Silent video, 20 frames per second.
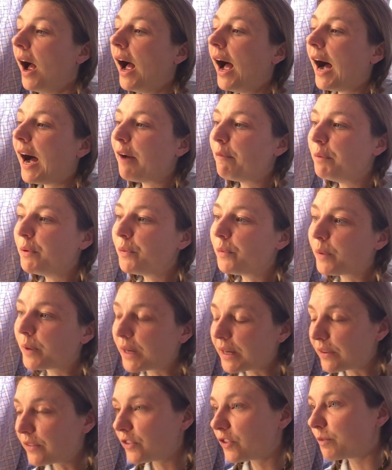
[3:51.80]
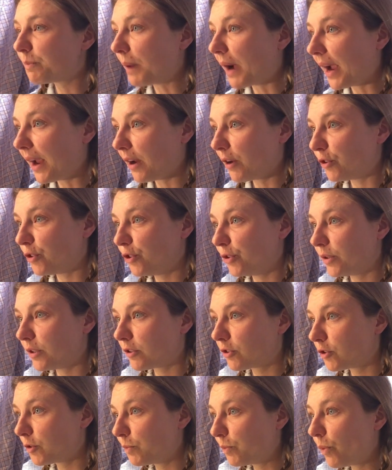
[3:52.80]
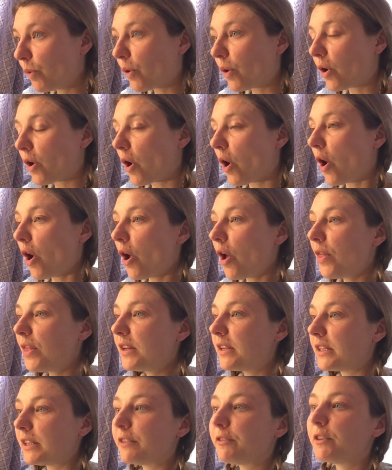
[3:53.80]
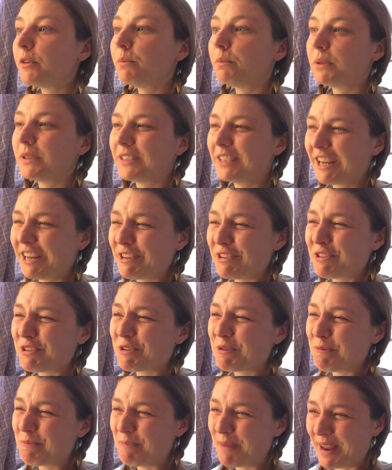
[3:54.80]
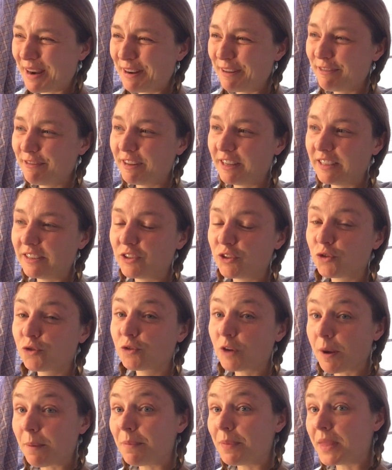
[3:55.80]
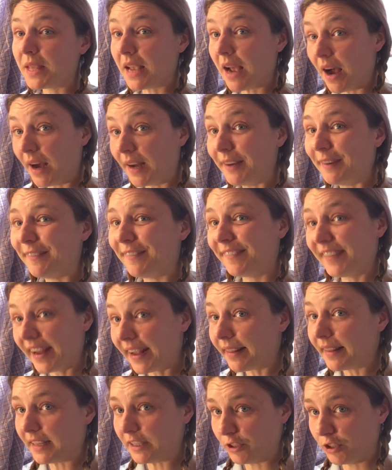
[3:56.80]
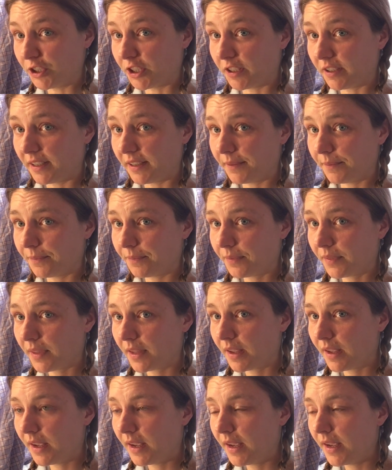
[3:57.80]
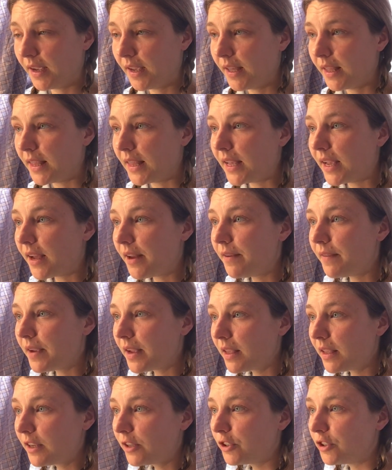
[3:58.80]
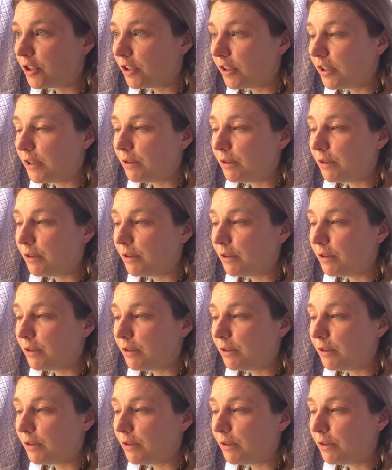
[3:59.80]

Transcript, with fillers: I've been re-inspired to explore all the different potential benefits from the unveiling journey. The unveiling journey